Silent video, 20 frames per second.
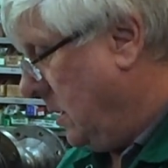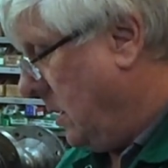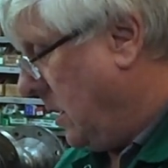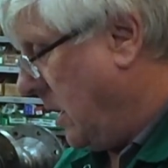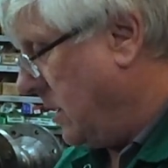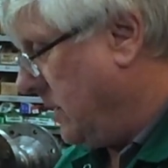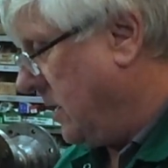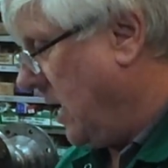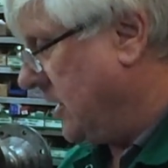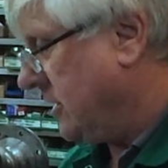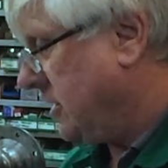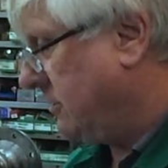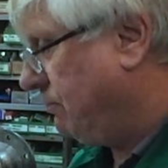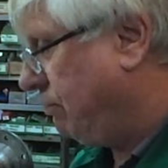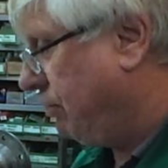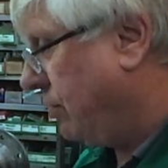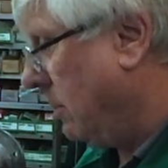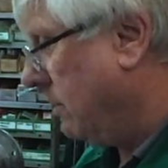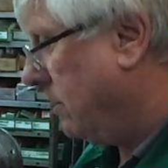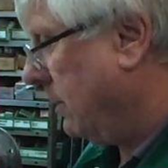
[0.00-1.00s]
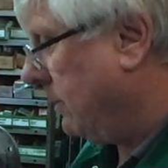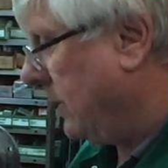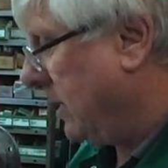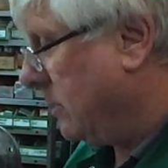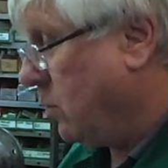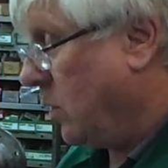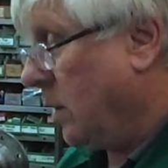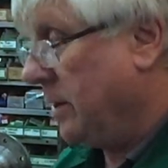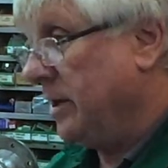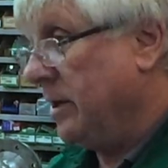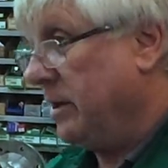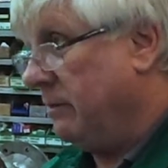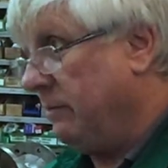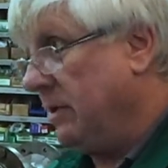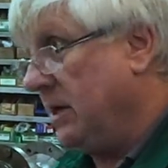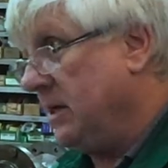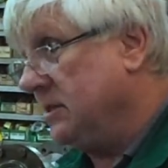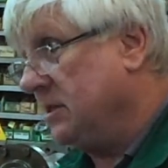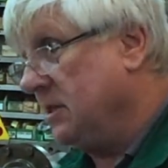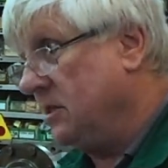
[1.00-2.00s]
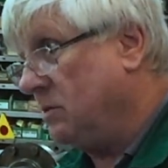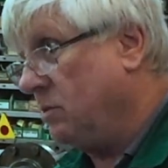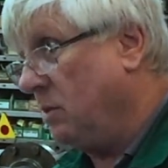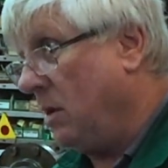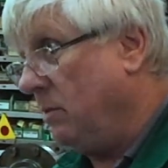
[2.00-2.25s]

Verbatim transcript: And that's probably one of the reasons